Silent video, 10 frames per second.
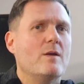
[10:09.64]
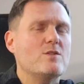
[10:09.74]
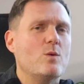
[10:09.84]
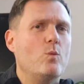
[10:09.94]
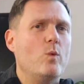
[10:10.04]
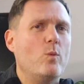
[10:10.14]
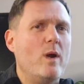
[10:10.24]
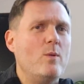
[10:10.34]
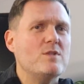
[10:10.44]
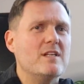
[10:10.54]
And so
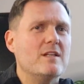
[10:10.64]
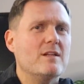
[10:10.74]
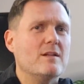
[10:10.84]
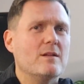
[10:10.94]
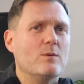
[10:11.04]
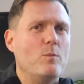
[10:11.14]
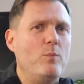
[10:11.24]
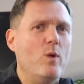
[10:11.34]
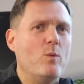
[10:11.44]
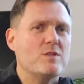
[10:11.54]
where was it,
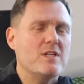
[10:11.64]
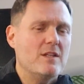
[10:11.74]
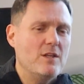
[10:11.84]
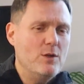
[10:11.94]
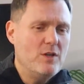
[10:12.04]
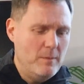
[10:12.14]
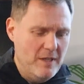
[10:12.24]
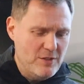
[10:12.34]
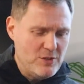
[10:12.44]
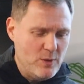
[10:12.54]
what point was it that you
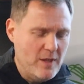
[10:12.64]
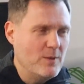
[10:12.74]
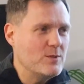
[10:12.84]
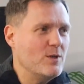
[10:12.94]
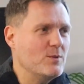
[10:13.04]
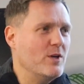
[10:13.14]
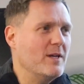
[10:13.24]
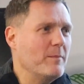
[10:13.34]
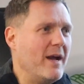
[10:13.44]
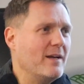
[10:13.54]
committed to it and there was no
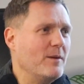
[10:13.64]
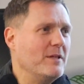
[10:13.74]
turning back?